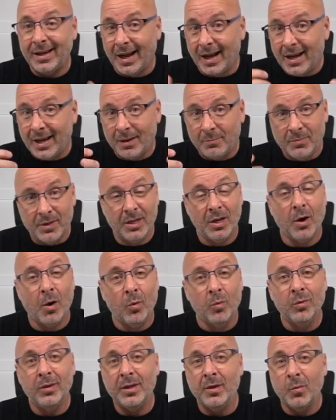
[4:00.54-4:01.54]
I'm the
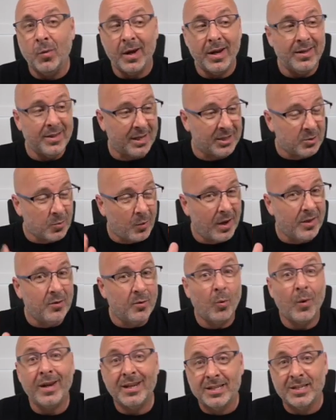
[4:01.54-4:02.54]
only way. That's why the
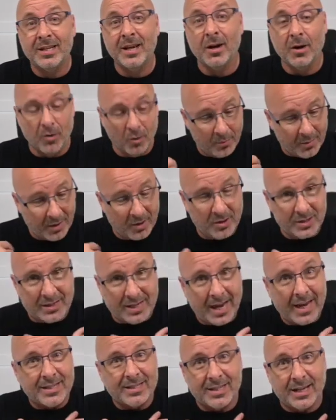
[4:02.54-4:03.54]
way's narrow, because
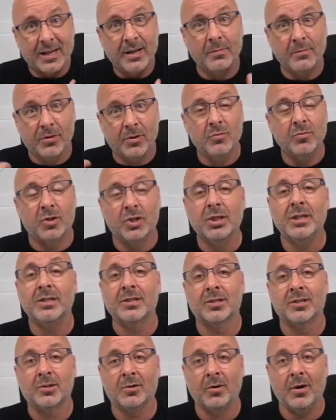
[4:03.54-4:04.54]
it has to come through
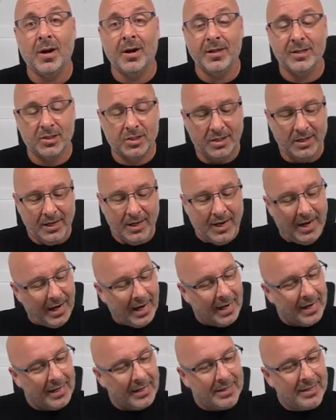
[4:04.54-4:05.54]
Jesus Christ.
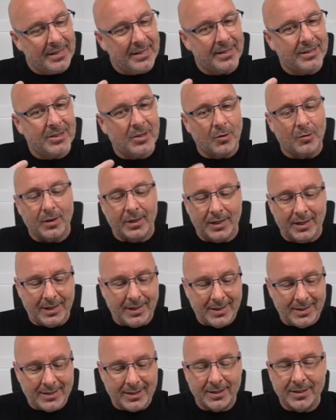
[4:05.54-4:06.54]
And so
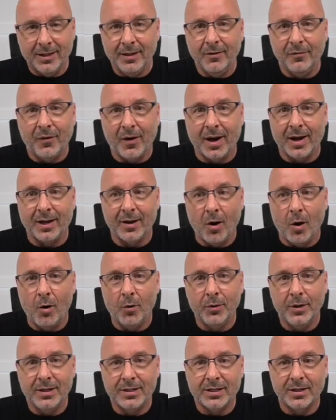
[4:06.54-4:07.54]
he's identifying
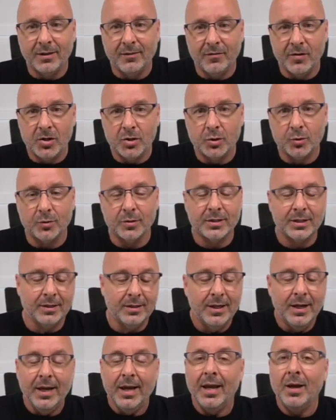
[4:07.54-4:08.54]
all these individuals. And
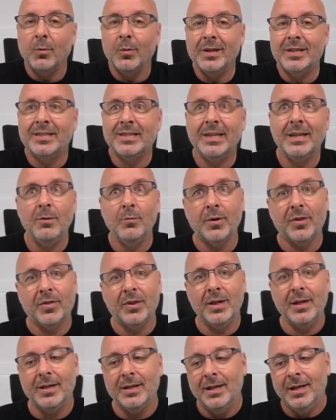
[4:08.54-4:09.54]
we see
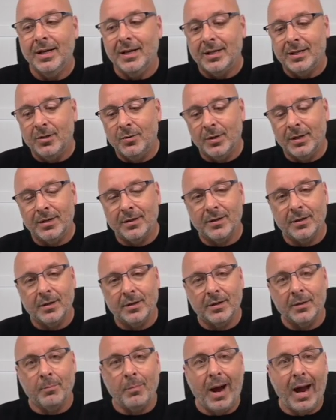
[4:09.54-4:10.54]
within, you know,
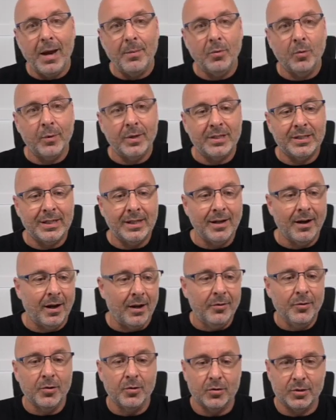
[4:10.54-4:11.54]
the Bible, we see
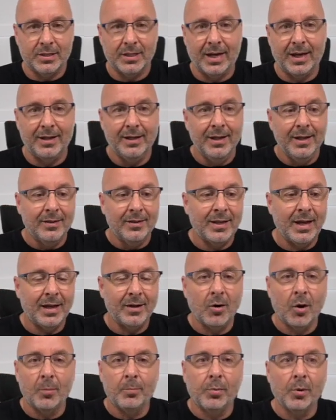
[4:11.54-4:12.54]
others that
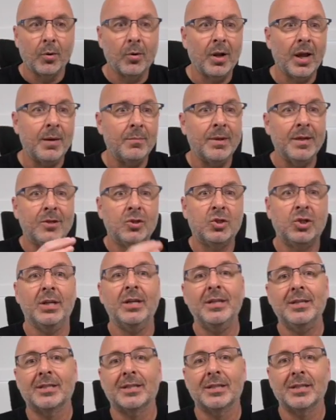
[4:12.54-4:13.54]
are proclaiming
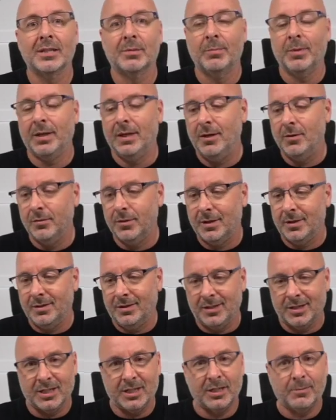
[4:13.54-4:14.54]
Jesus, but here
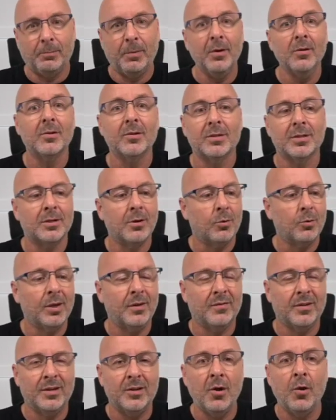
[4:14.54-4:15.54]
the spirits don't
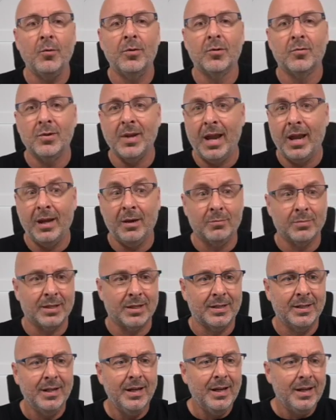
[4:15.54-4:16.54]
even know their names.
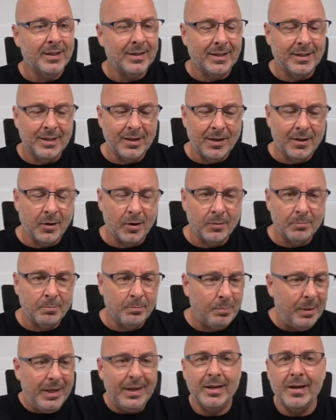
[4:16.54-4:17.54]
And then they are
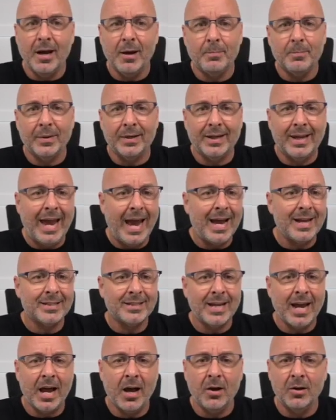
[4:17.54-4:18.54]
beat up and
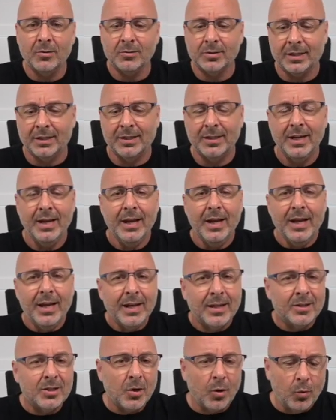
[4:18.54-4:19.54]
cast out. And
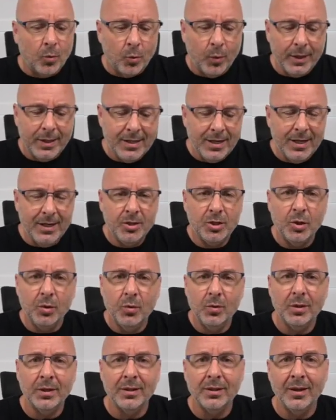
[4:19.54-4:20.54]
so we need
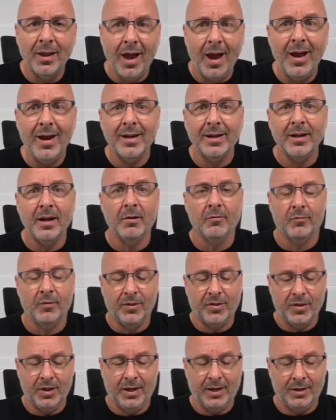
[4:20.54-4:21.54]
to align
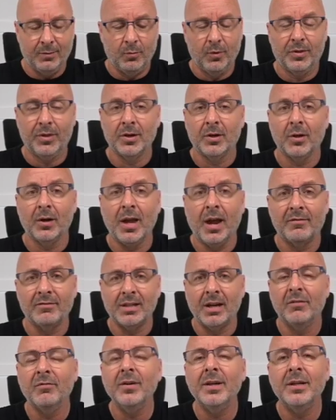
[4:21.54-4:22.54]
everything within our lives.
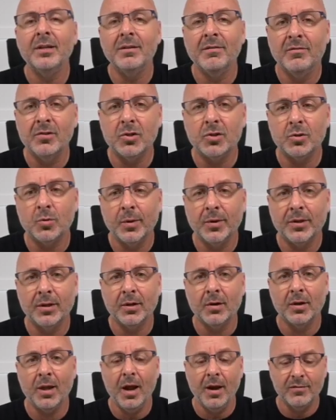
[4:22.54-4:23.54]
Every individual
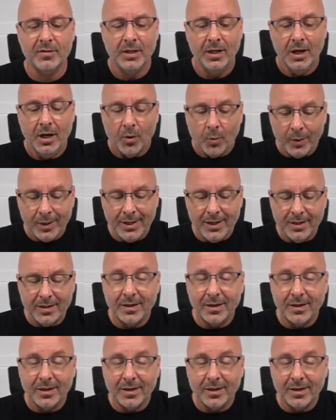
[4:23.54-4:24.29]
within our lives, we need